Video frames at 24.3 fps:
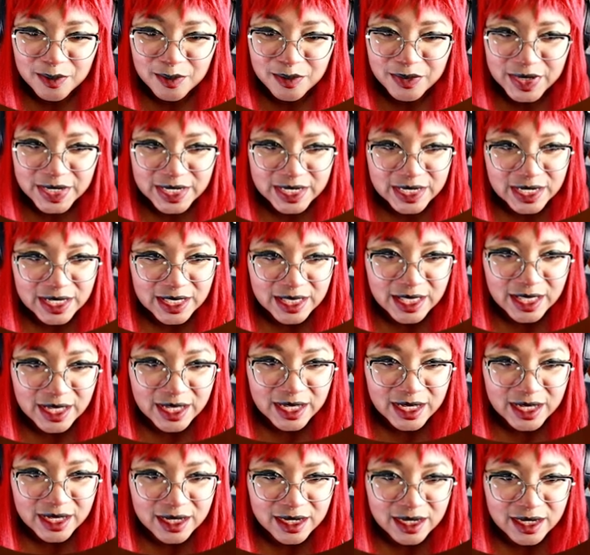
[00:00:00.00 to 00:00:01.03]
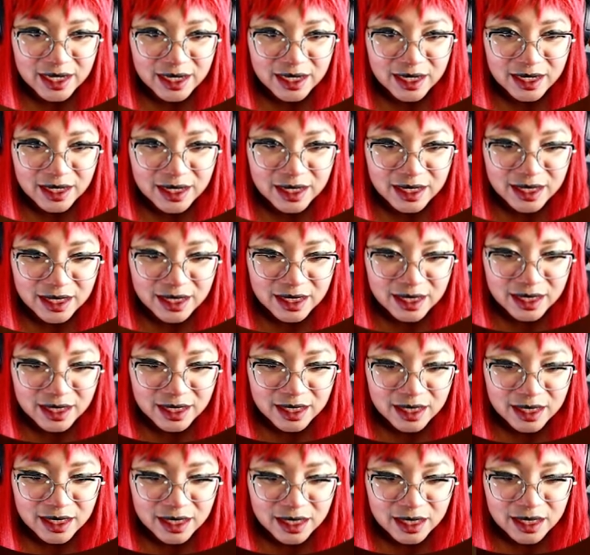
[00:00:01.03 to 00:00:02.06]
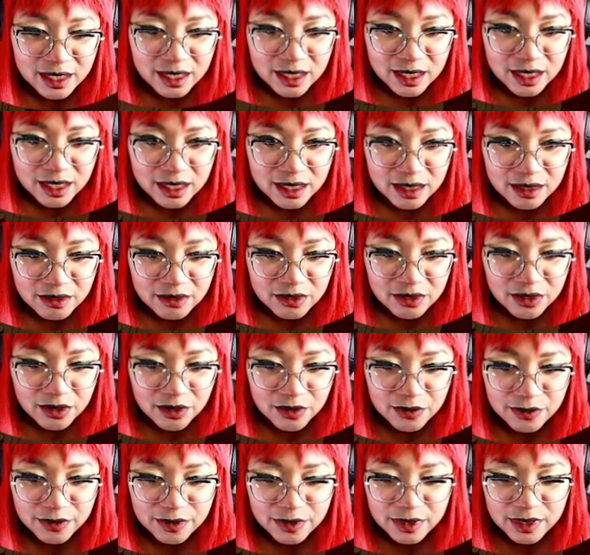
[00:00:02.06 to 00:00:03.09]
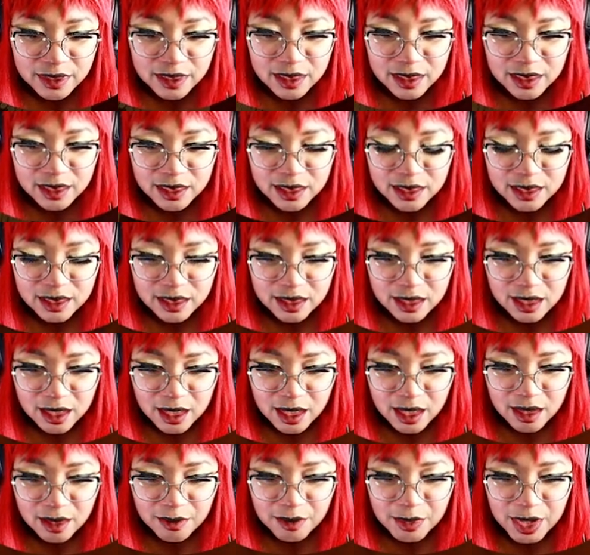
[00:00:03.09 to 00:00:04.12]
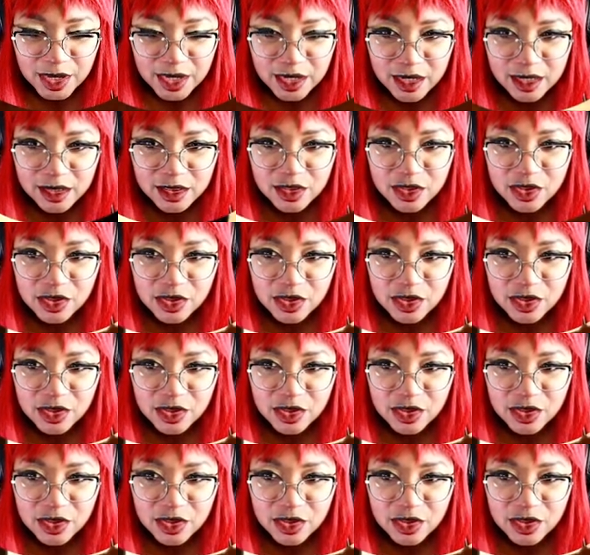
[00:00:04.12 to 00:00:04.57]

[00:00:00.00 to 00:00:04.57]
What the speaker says: Bendy Land. So, am I in